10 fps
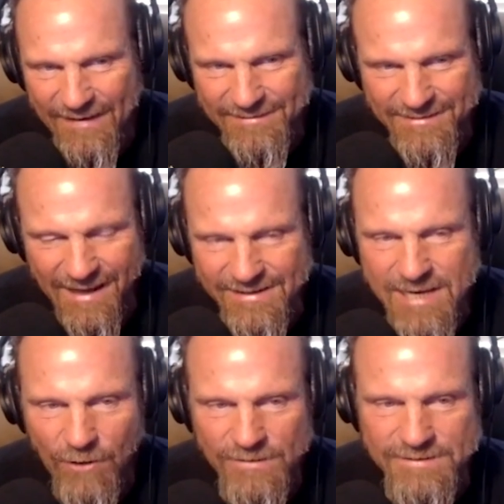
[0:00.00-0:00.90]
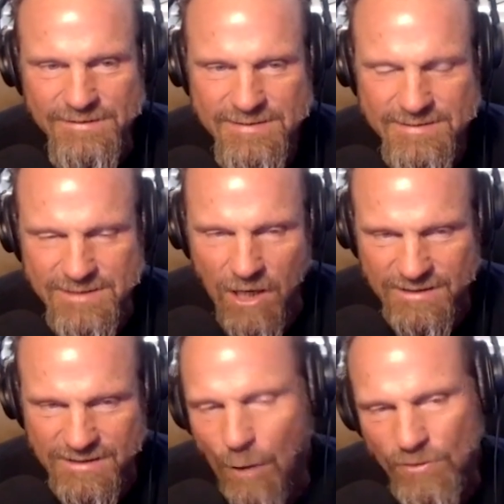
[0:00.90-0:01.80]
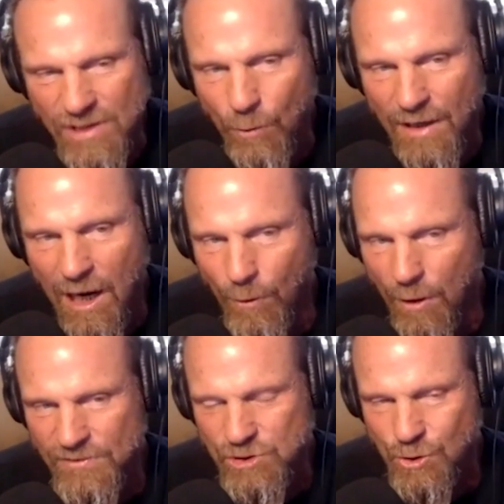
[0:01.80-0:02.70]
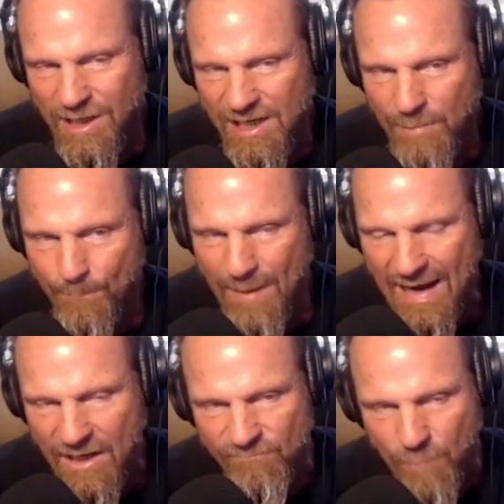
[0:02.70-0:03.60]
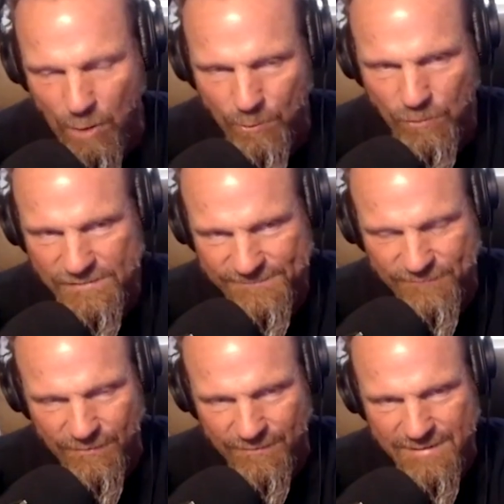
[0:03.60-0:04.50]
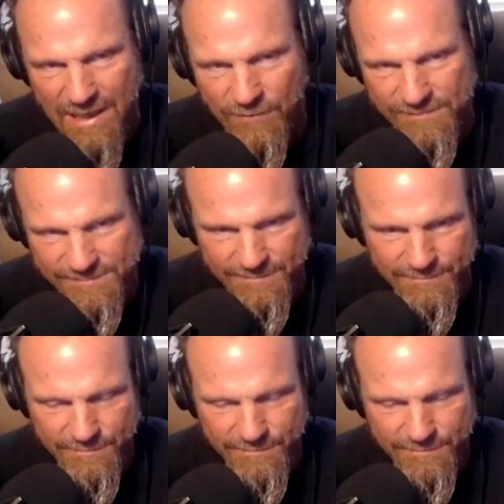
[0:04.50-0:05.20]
And Garrison sucked. And I would always trade them a pack of Marlboros for their Garrison.